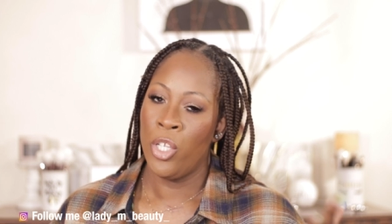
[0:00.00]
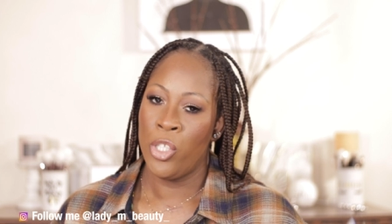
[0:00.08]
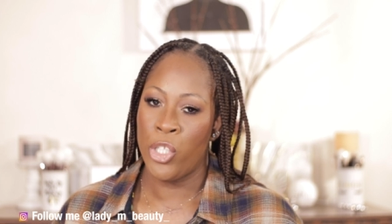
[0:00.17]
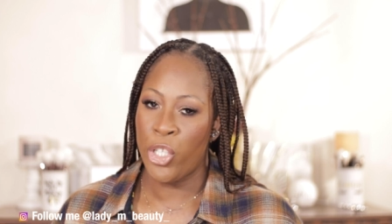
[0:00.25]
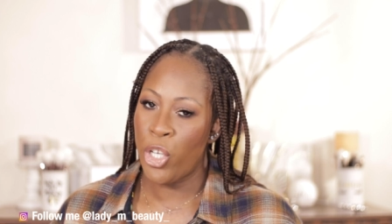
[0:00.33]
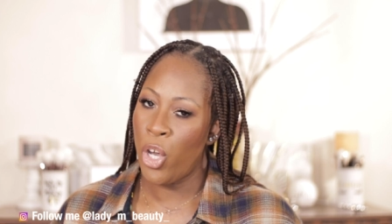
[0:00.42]

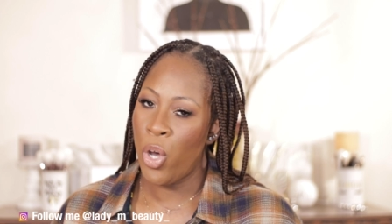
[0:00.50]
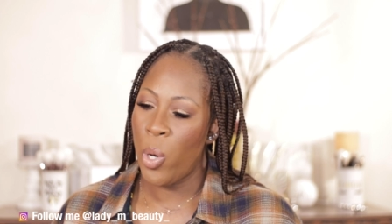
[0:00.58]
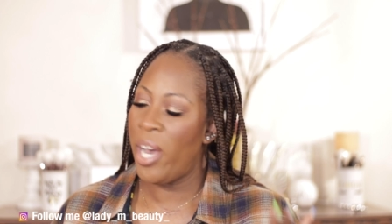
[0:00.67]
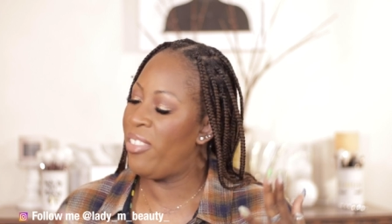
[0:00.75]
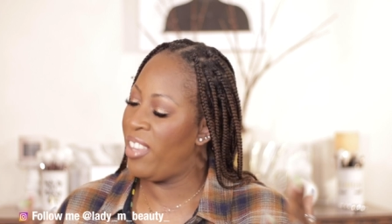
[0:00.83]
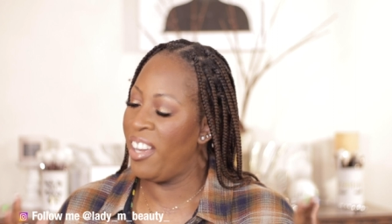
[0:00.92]
So
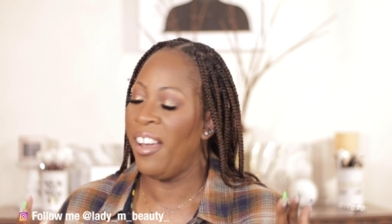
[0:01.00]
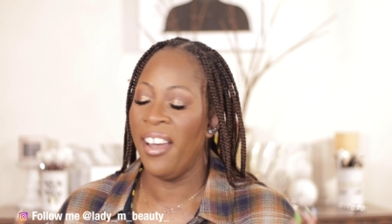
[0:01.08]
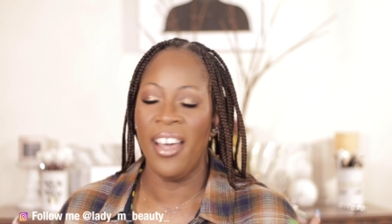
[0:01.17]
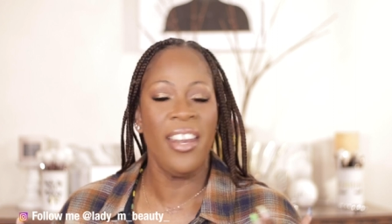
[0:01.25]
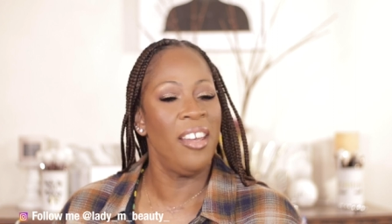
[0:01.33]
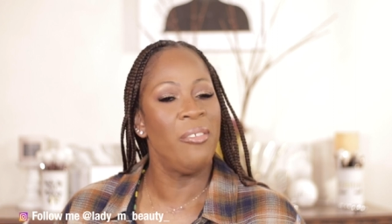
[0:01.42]
I think I
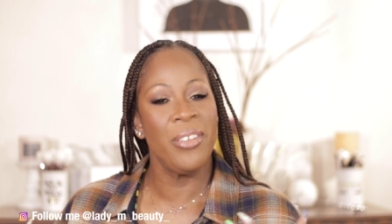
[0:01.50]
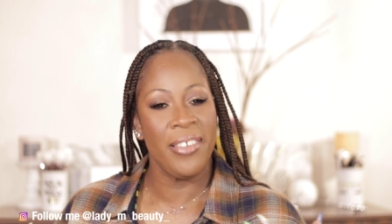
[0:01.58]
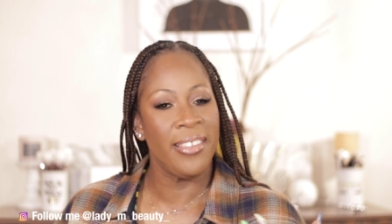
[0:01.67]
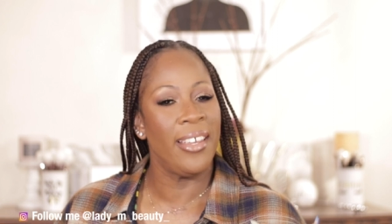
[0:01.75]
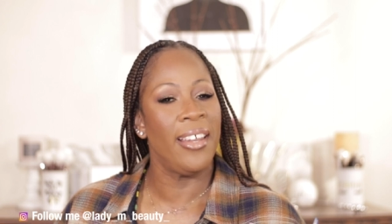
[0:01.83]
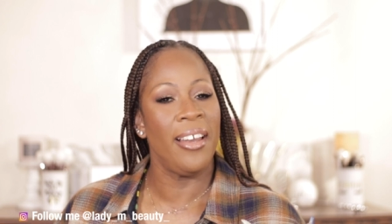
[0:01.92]
got
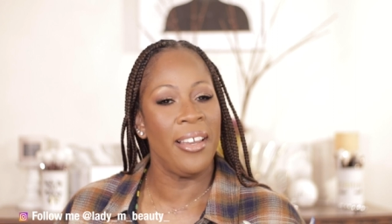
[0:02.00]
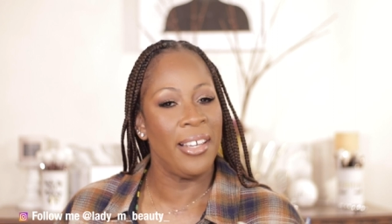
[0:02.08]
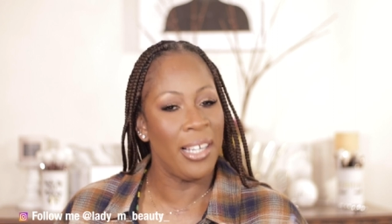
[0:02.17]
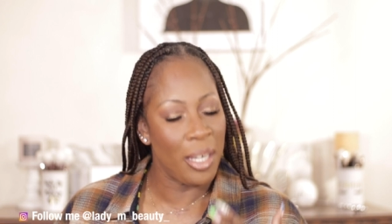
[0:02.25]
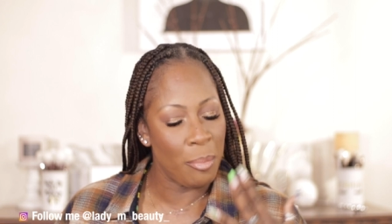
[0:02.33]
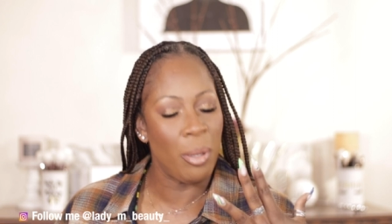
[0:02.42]
everything that
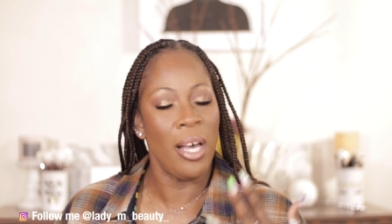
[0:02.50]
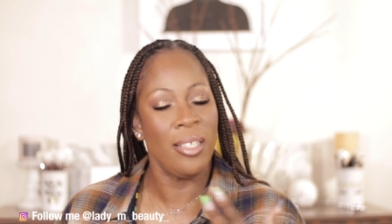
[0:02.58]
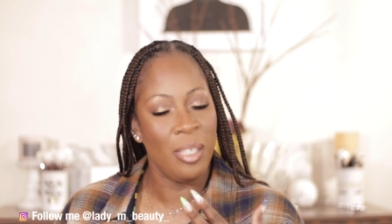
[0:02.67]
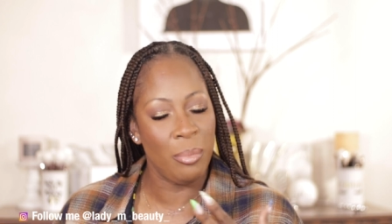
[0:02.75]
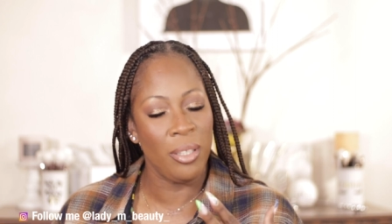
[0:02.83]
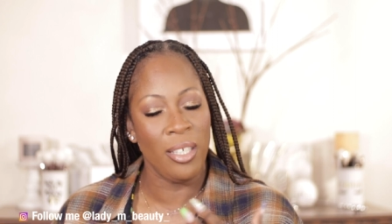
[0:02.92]
I
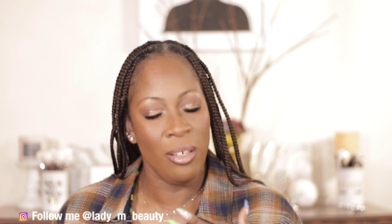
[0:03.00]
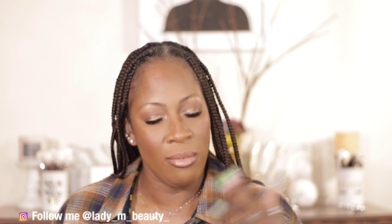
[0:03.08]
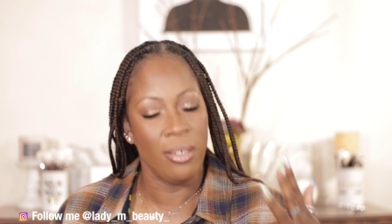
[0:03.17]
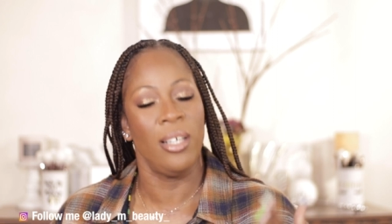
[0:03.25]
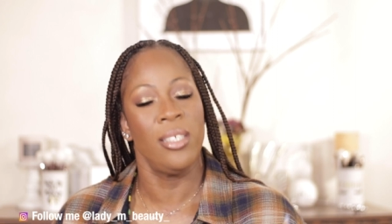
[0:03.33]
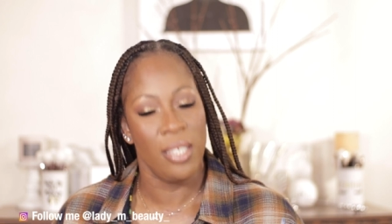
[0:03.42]
possibly
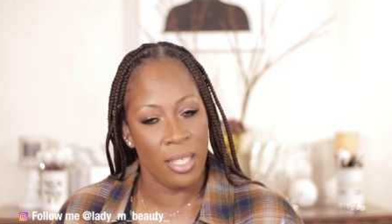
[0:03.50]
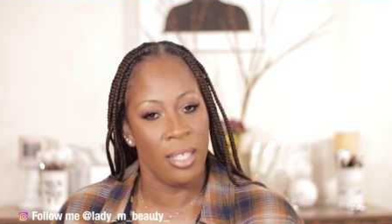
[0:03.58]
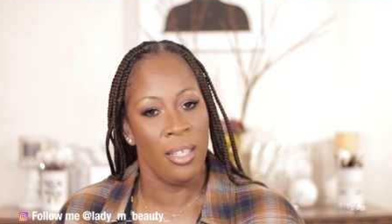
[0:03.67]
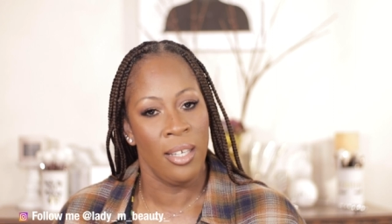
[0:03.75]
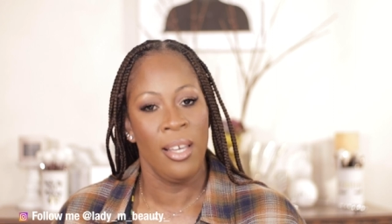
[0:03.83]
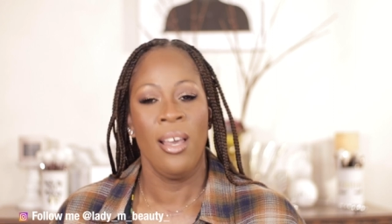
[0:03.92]
wanted.